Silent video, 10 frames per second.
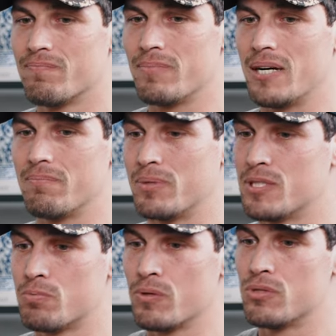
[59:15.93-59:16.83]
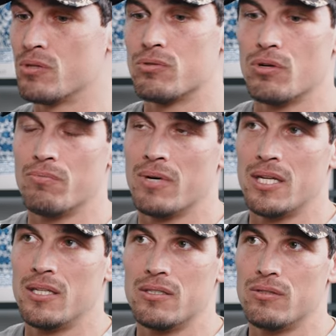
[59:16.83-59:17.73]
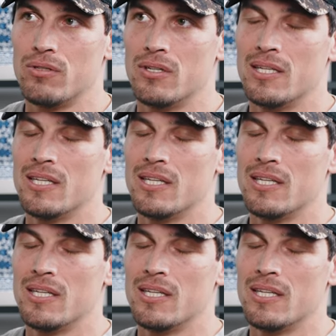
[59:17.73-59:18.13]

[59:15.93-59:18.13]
But but just because there was no money to do it.